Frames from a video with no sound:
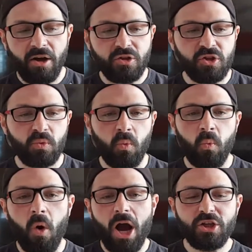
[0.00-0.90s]
just
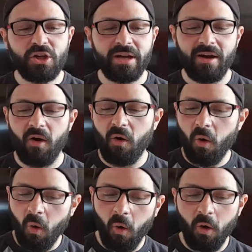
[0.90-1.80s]
watching
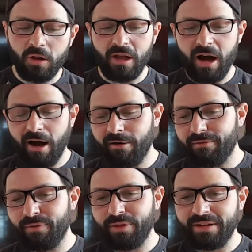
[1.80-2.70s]
all
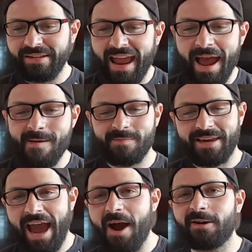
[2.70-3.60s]
of the damn
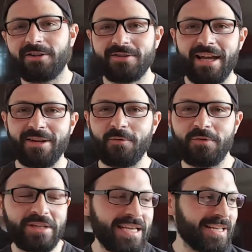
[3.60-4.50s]
characters that you've
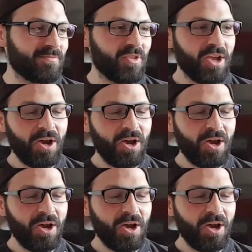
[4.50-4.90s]
seen